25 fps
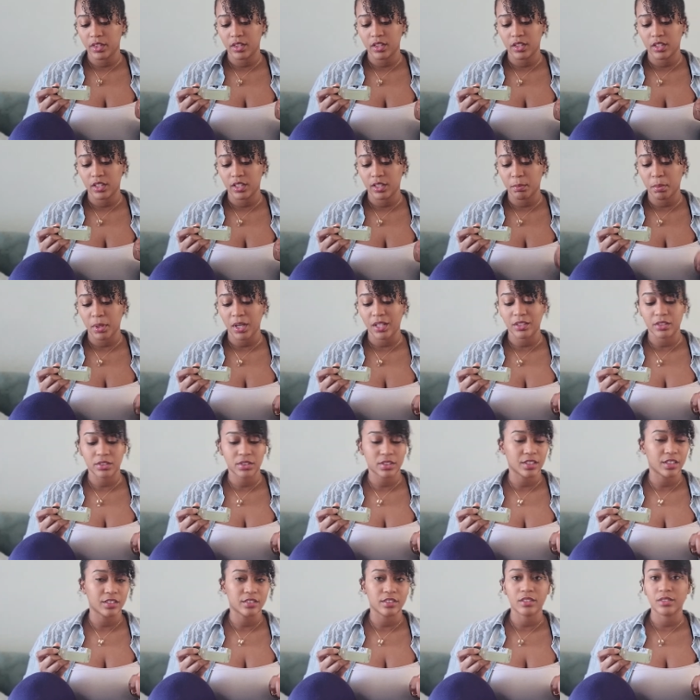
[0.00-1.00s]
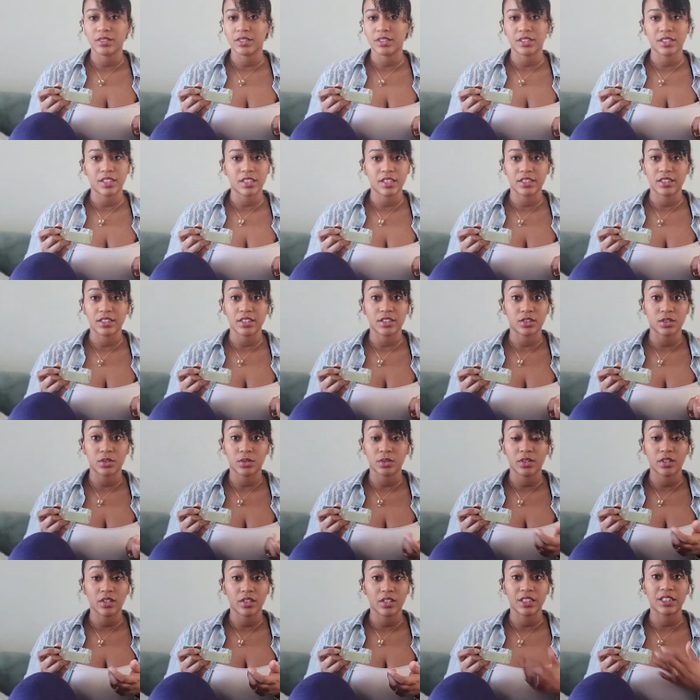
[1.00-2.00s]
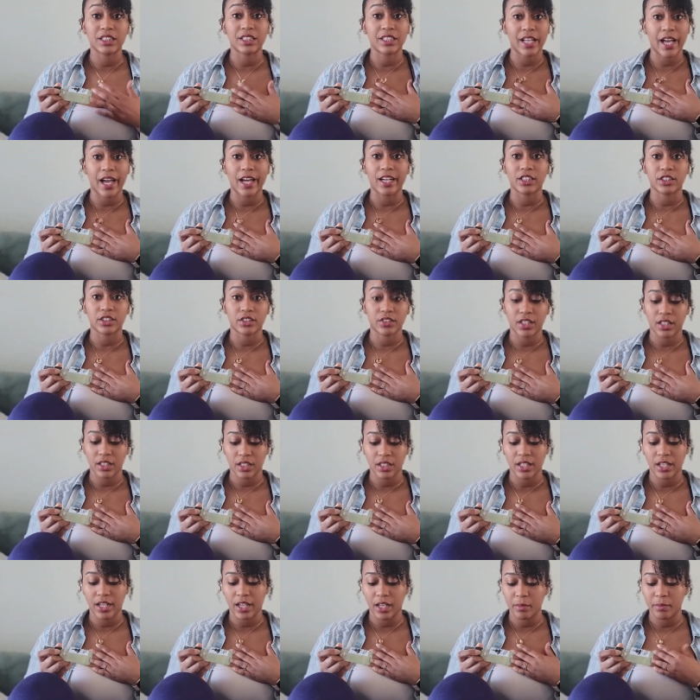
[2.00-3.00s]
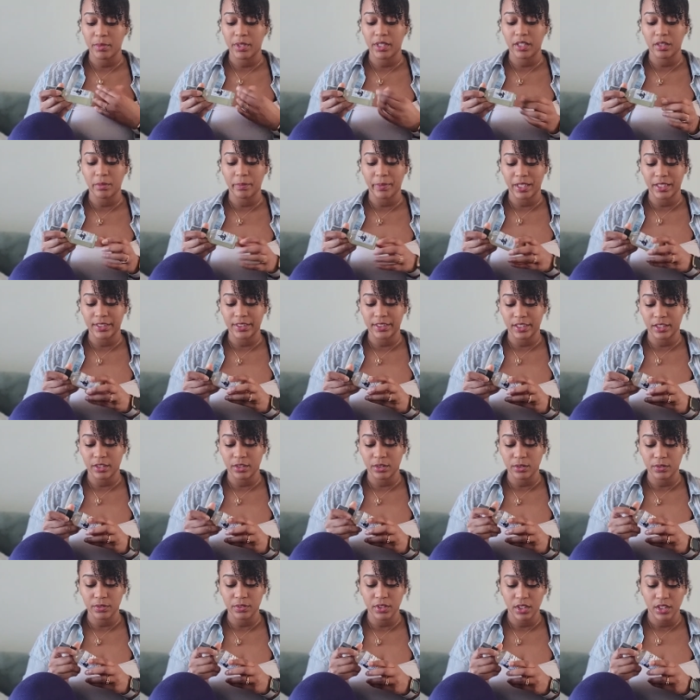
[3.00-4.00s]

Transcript: The Palo Santo is not an essential oil. It's an extract that I make myself